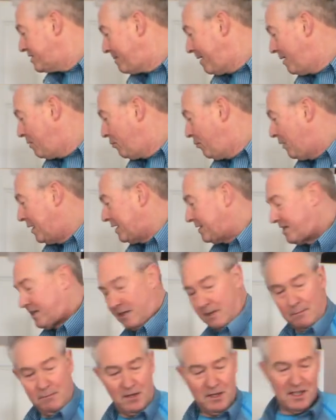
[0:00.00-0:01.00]
my
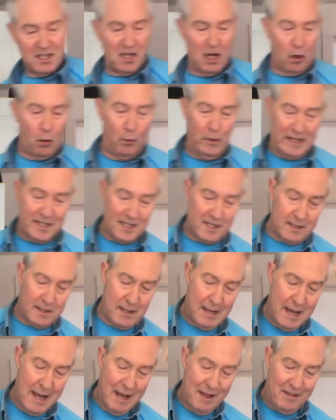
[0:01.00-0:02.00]
whisk? Just gonna whisk
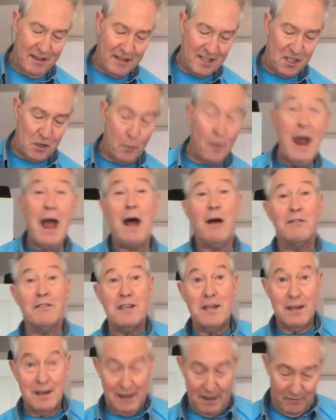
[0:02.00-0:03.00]
this around,
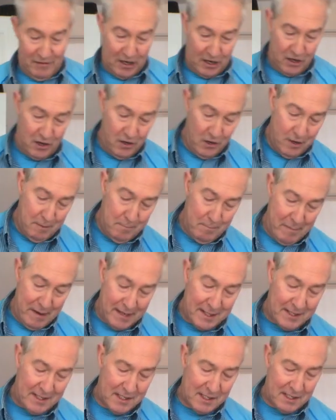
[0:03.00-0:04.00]
give it a good
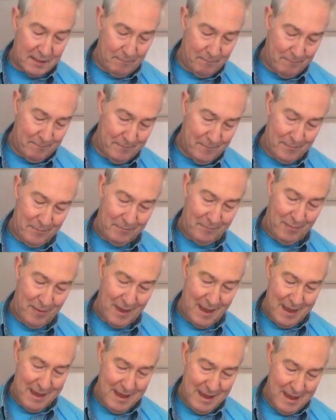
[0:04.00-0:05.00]
mix.
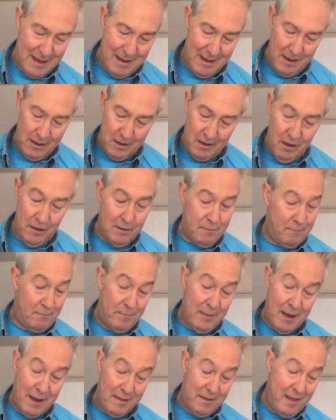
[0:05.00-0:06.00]
Good.
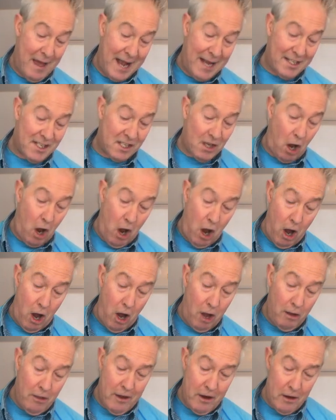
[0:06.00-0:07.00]
That's
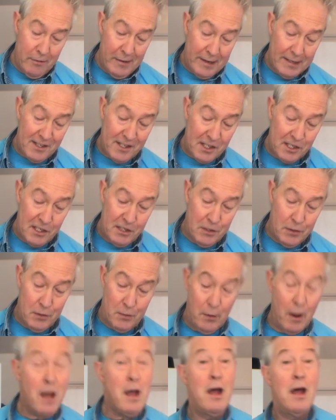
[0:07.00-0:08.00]
all there is
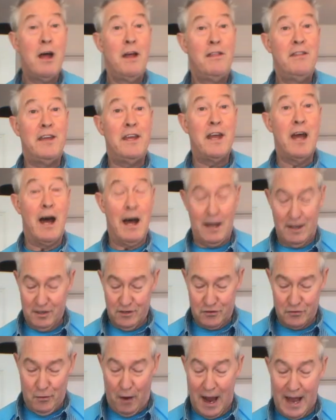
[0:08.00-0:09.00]
to the
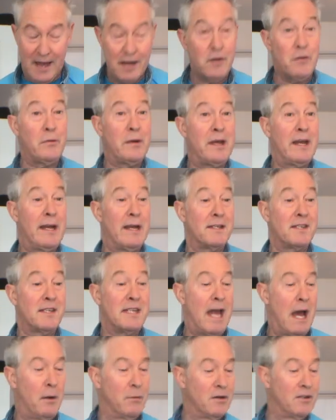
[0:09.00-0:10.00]
dry ingredients.
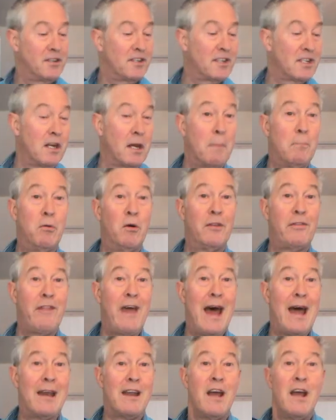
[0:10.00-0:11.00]
Now, we're just gonna put
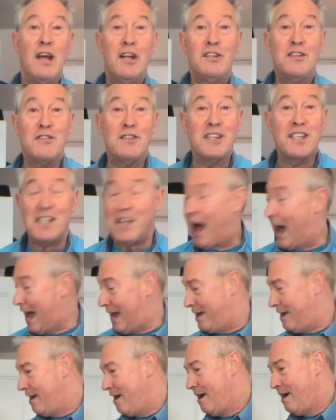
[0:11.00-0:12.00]
that to the side
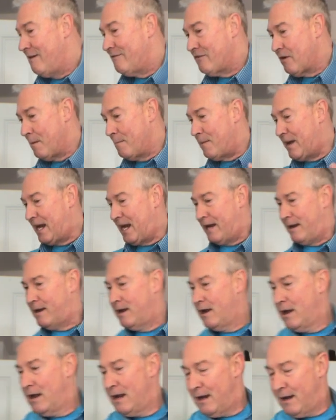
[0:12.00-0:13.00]
for a minute.
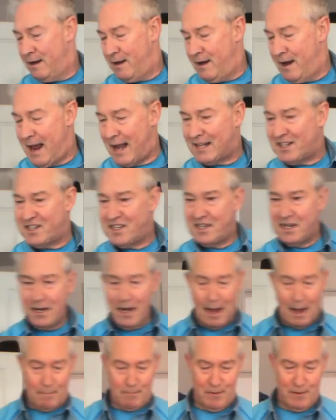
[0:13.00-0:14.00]
Next
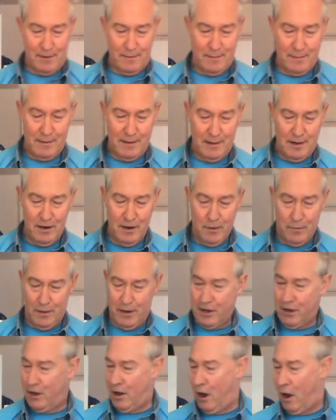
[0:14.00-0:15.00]
up, here we
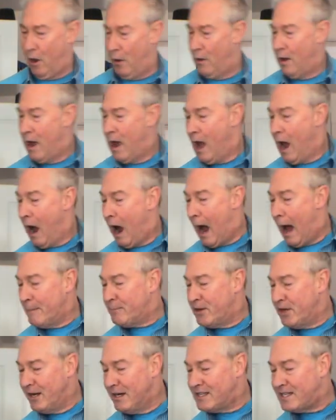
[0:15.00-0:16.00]
go. I'm
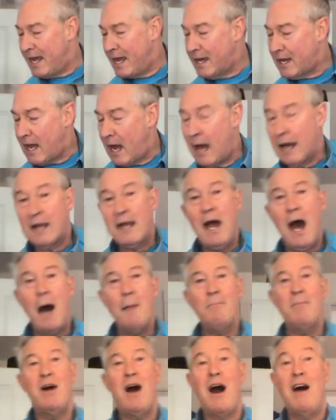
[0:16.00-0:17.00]
gonna take a
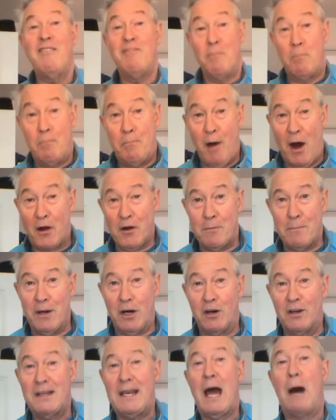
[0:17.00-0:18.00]
cup of
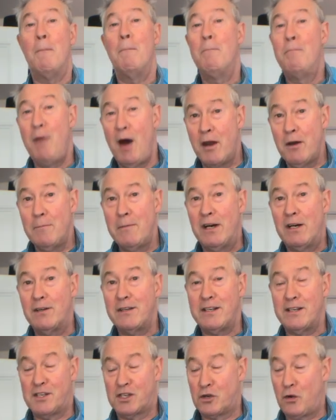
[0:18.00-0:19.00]
buttermilk. Now, buttermilk
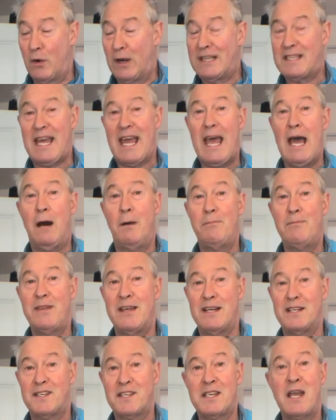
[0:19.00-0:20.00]
is going to help
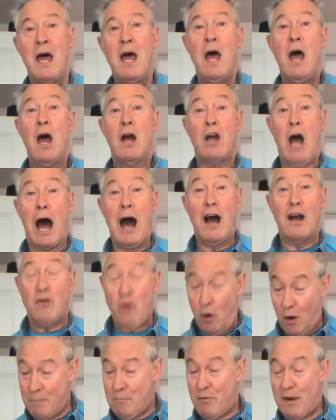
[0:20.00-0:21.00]
this
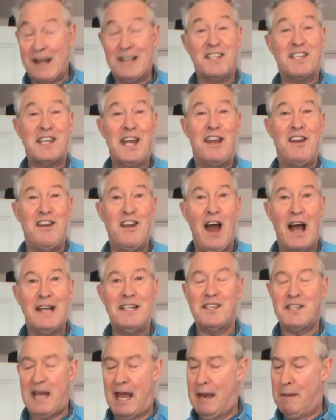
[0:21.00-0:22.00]
cornbread stay
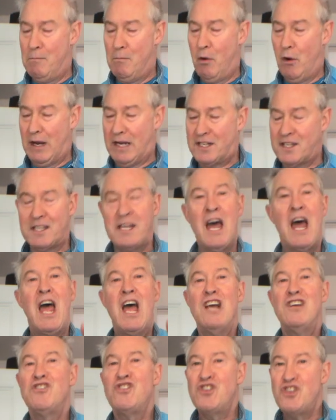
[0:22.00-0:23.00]
nice and moist.
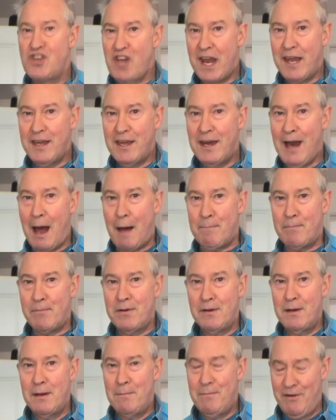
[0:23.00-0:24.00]
Shake it up
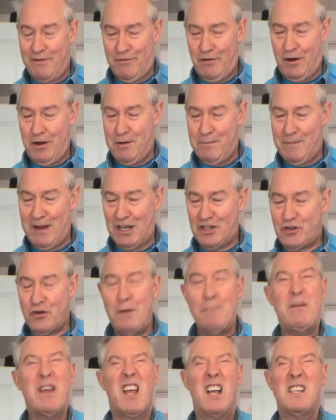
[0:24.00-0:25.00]
before you measure it
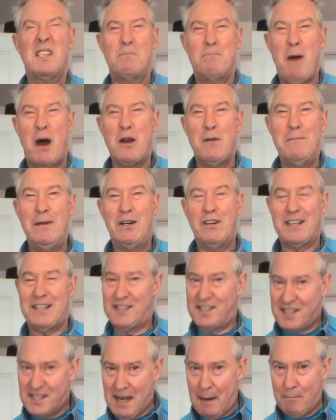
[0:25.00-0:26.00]
because buttermilk can
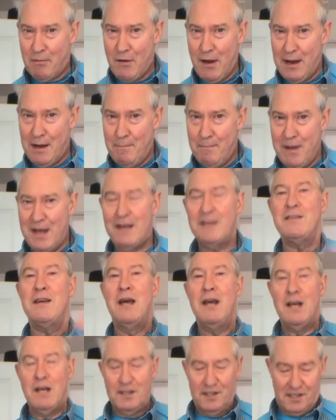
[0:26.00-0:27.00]
separate a bit.
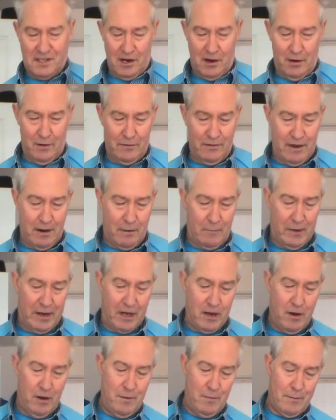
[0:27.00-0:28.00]
So there we
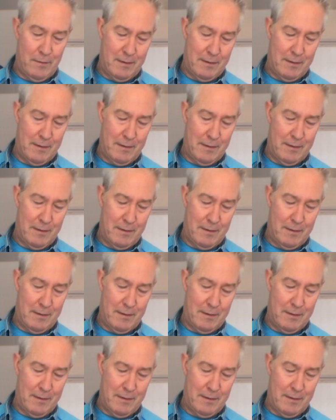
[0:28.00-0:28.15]
go.